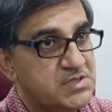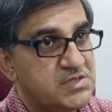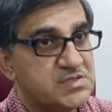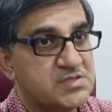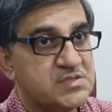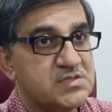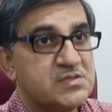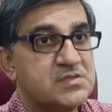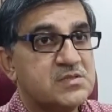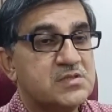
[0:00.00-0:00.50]

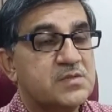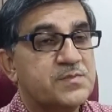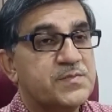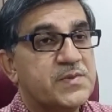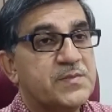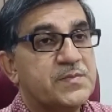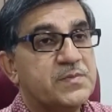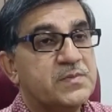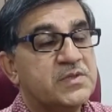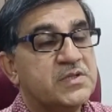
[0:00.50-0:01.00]
Yes,
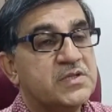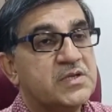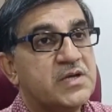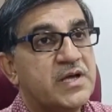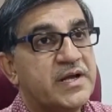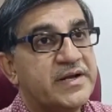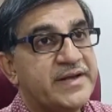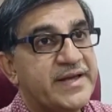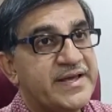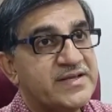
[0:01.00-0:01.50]

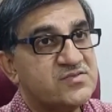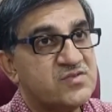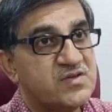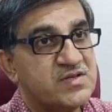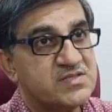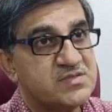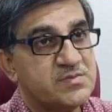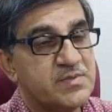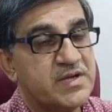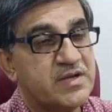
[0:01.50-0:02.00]
the attacks for
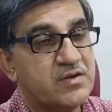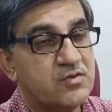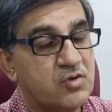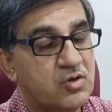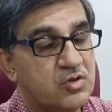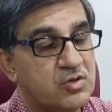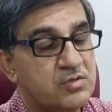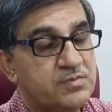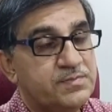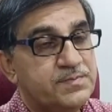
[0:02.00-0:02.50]
asthma have
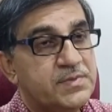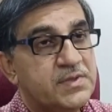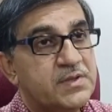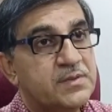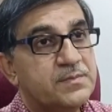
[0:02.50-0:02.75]
gone up.